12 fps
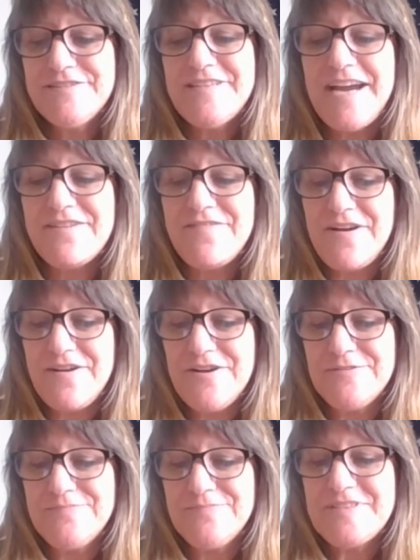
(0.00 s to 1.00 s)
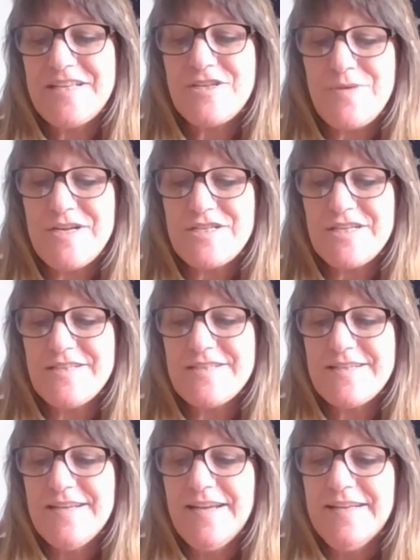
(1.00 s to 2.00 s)
Knight of Ariel.
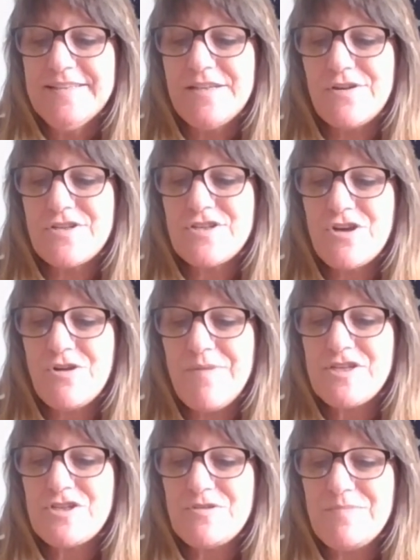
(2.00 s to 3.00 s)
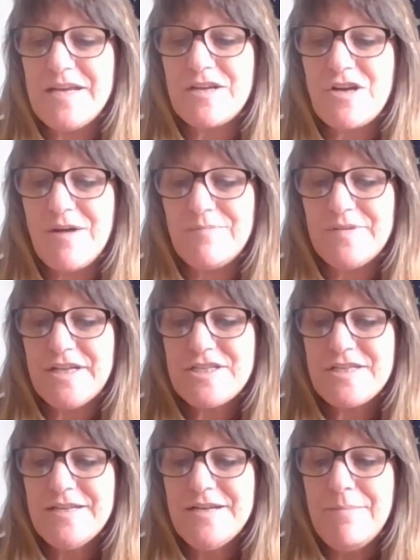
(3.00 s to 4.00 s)
Situations. There is so much to be
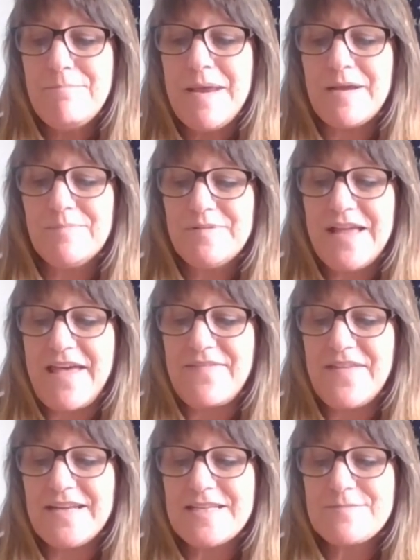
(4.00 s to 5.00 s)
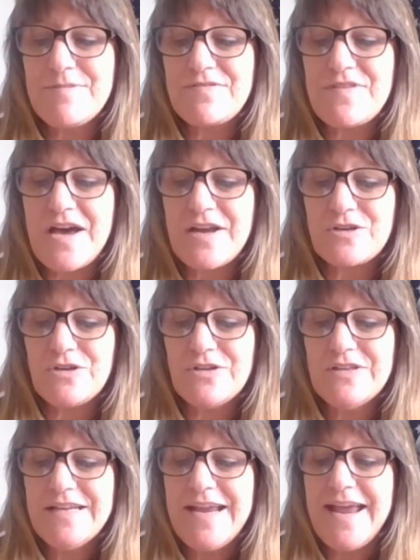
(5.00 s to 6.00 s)
accomplished. Make a plan that is
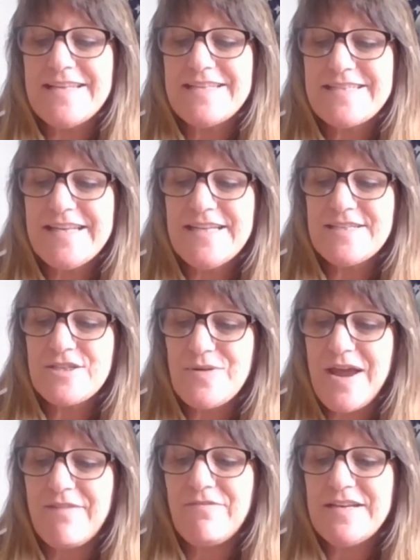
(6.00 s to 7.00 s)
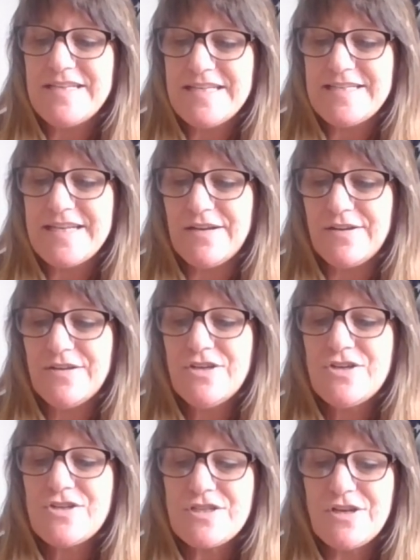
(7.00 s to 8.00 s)
methodical and sees to every detail.
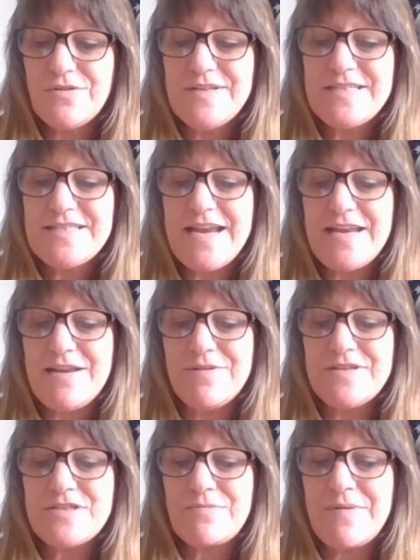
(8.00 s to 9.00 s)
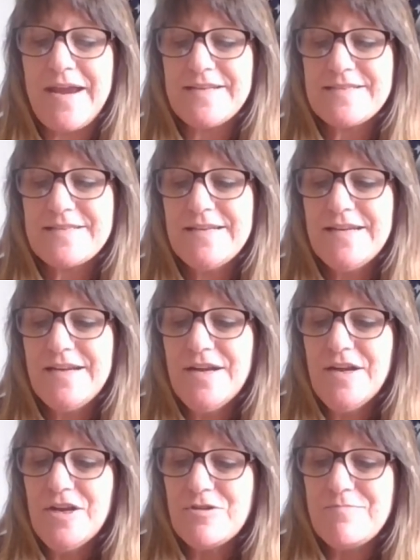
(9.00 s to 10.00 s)
Slow and steady wins the race.
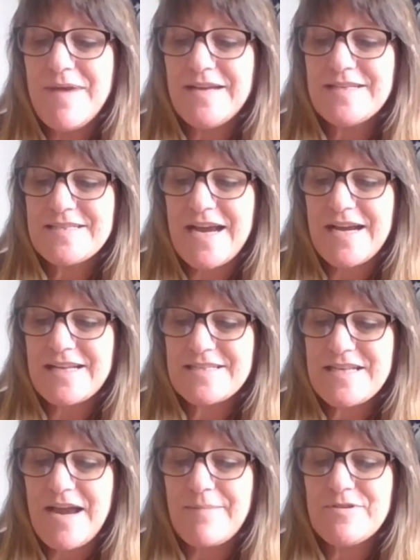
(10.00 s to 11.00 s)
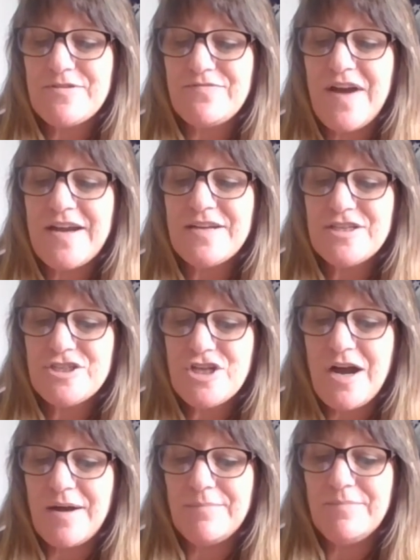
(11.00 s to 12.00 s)
You may decide it's time to find
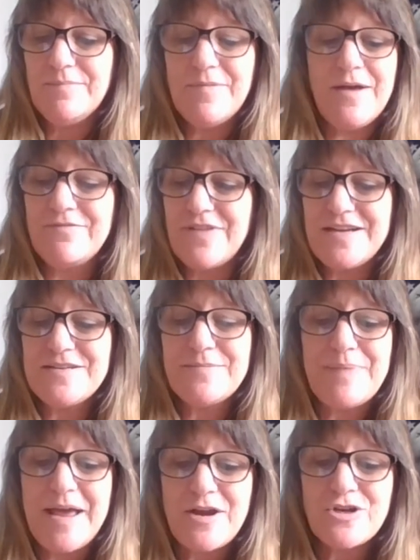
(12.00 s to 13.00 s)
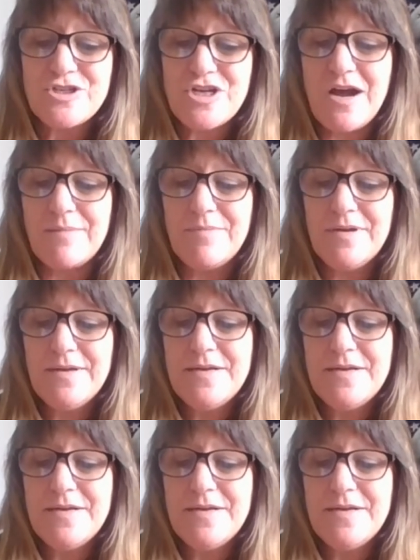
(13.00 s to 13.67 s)
a better job.